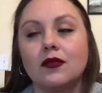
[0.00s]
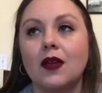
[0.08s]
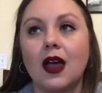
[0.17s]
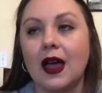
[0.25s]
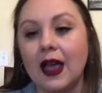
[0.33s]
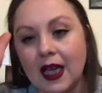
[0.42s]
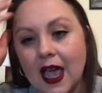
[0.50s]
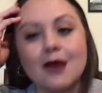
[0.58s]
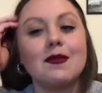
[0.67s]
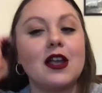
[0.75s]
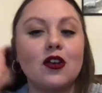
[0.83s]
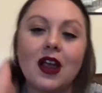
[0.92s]
I
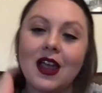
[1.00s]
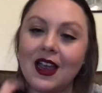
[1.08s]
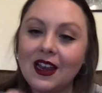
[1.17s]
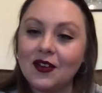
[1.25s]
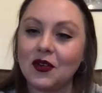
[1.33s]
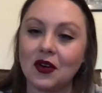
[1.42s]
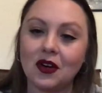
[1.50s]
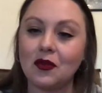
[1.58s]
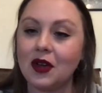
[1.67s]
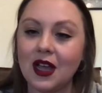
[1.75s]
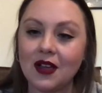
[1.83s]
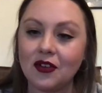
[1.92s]
hate my grade or
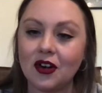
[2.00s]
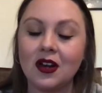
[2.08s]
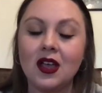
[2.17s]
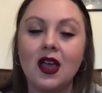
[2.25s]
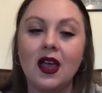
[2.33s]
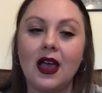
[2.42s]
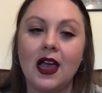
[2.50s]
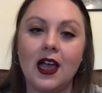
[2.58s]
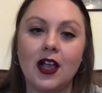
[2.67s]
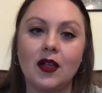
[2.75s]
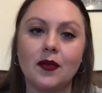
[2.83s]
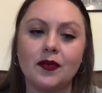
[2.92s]
whatever,
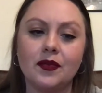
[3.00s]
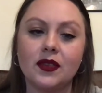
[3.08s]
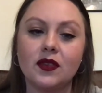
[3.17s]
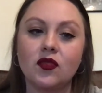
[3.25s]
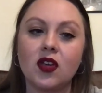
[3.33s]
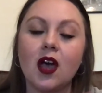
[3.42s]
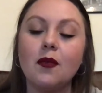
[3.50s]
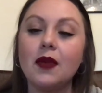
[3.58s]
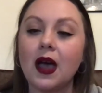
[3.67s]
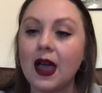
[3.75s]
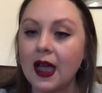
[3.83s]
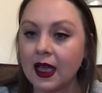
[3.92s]
come
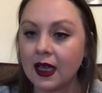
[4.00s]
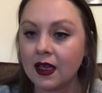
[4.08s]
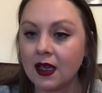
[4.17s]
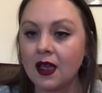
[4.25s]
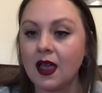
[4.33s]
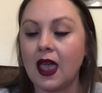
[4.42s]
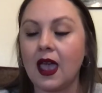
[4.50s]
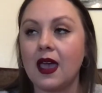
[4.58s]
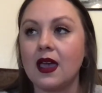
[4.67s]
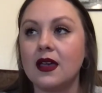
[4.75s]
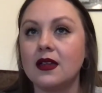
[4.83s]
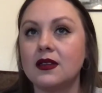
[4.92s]
by
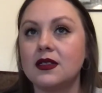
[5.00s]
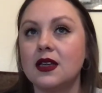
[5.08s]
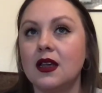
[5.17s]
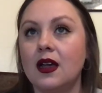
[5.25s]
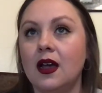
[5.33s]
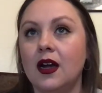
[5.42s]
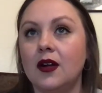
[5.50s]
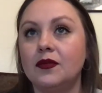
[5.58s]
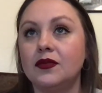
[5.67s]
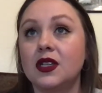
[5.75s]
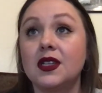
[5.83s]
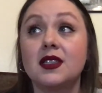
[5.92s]
and
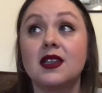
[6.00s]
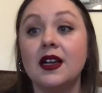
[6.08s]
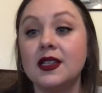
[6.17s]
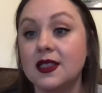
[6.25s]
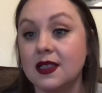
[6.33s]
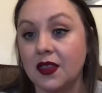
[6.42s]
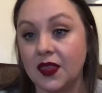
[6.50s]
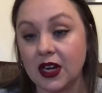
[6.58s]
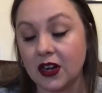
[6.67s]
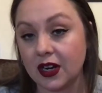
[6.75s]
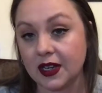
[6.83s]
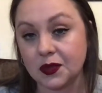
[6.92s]
discuss the
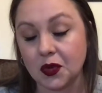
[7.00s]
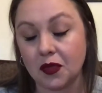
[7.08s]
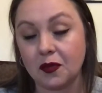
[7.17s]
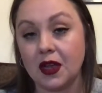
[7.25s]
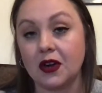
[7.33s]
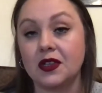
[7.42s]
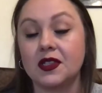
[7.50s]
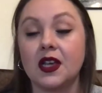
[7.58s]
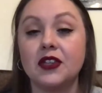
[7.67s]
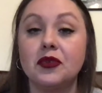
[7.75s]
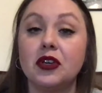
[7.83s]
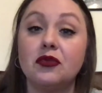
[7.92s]
theories with me, or
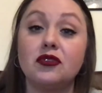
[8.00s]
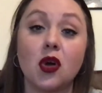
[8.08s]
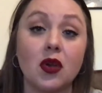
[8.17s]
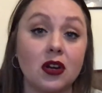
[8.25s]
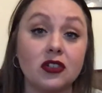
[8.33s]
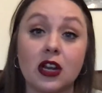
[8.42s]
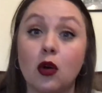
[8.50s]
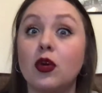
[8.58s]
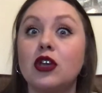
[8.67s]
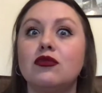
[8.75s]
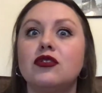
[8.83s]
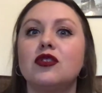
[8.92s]
discuss what you don't understand or
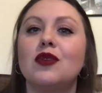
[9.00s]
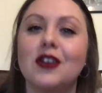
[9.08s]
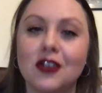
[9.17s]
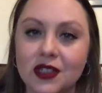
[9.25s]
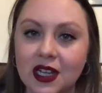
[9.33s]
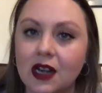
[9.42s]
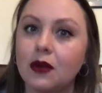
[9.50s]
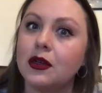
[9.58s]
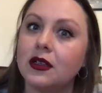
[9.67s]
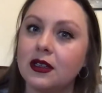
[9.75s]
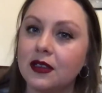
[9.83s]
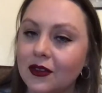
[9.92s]
what you do understand. I
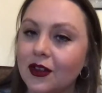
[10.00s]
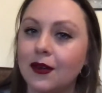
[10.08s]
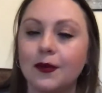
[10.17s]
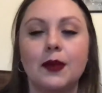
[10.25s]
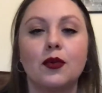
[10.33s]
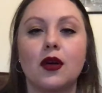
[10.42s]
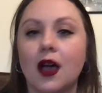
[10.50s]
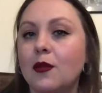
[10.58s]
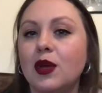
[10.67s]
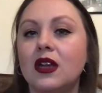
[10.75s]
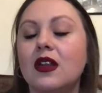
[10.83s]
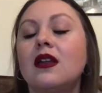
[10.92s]
really love it when people
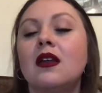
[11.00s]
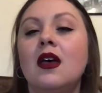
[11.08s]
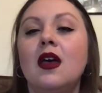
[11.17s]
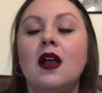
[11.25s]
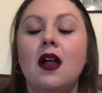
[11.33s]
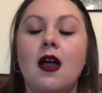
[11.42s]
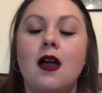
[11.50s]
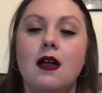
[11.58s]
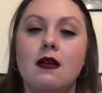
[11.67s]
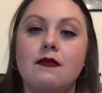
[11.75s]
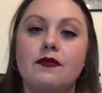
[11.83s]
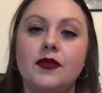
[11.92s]
come in and,
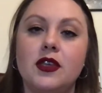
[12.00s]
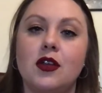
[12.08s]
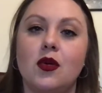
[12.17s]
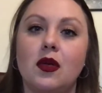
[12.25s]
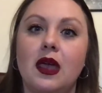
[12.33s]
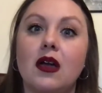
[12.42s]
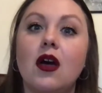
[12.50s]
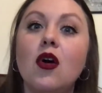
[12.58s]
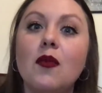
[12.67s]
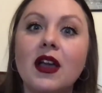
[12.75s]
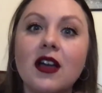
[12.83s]
are like, oh my